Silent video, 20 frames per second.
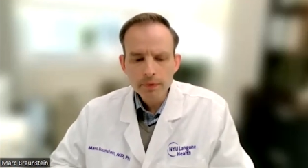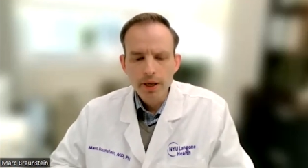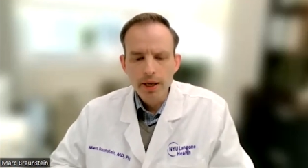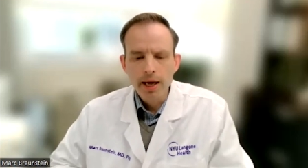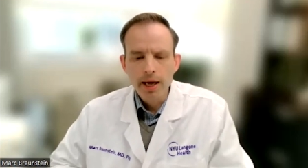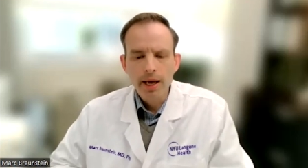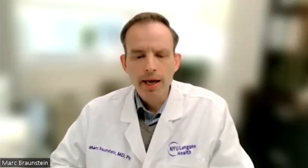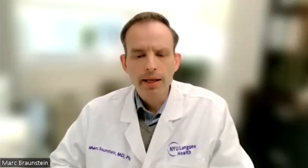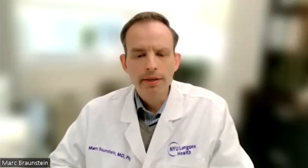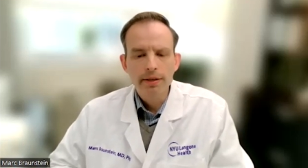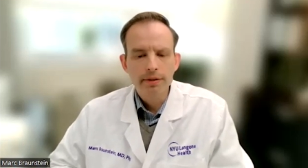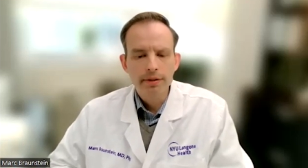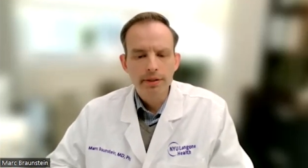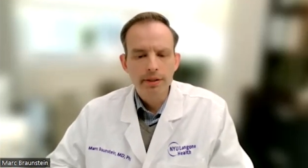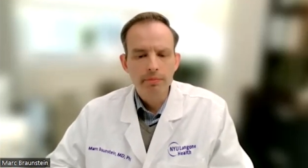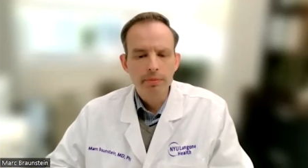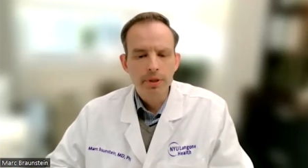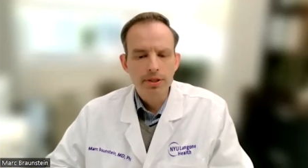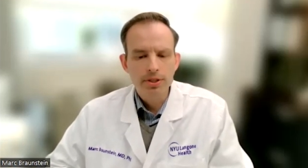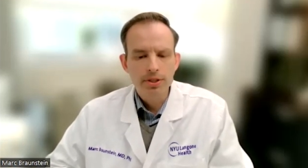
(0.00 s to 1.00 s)
And
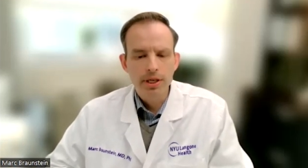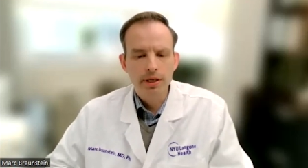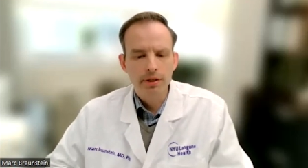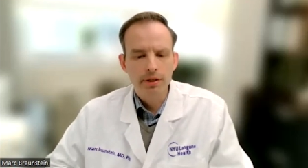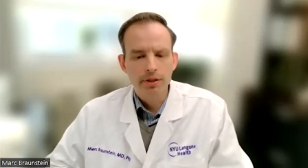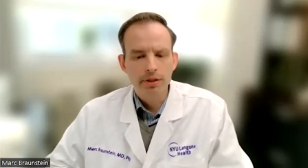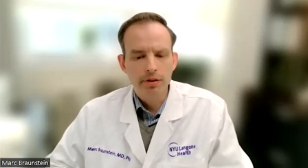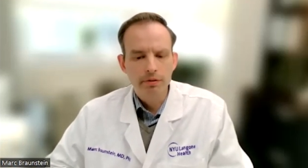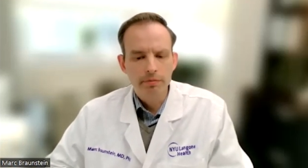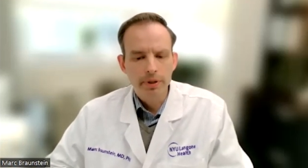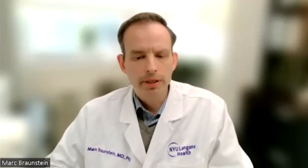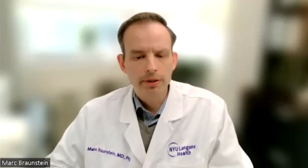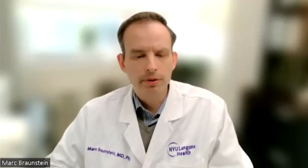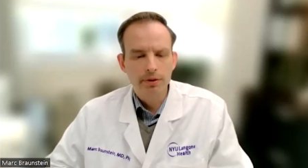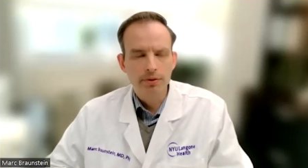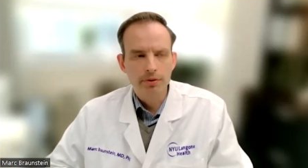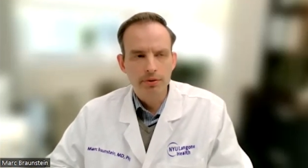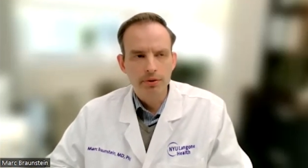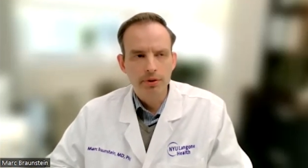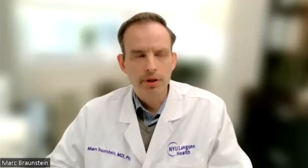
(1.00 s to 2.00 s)
in my second year of medical
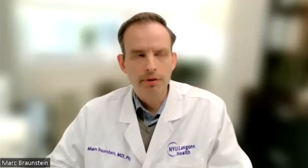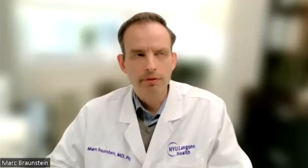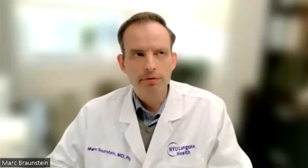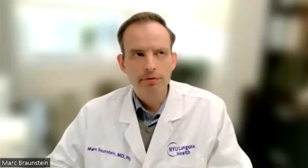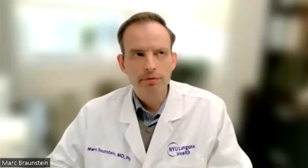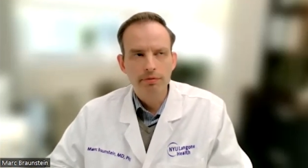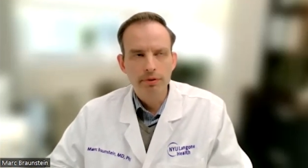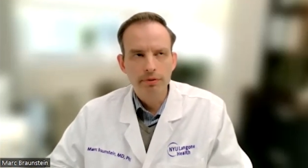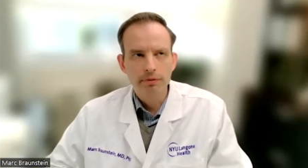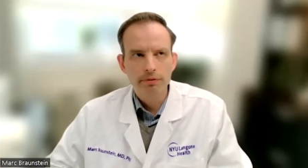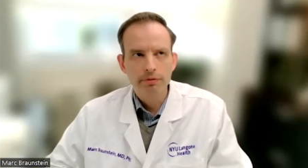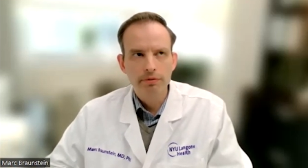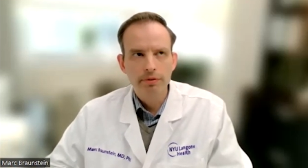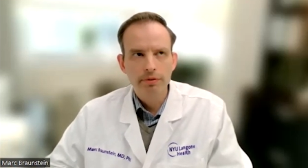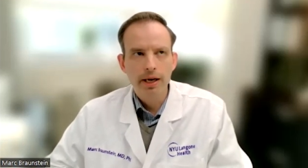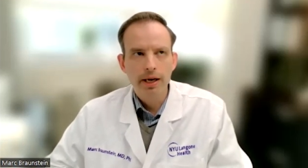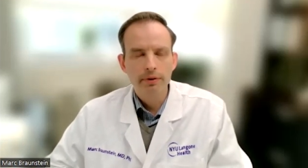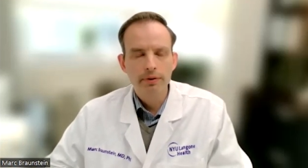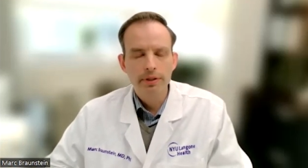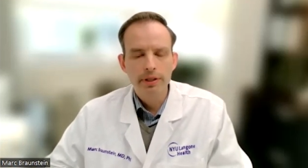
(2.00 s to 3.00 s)
school, I
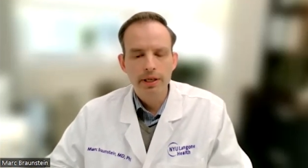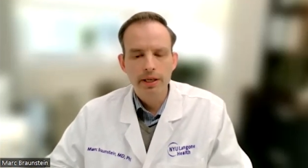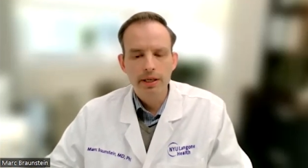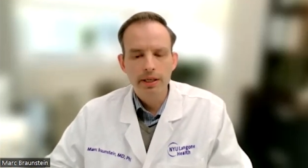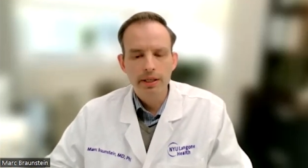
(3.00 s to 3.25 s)
found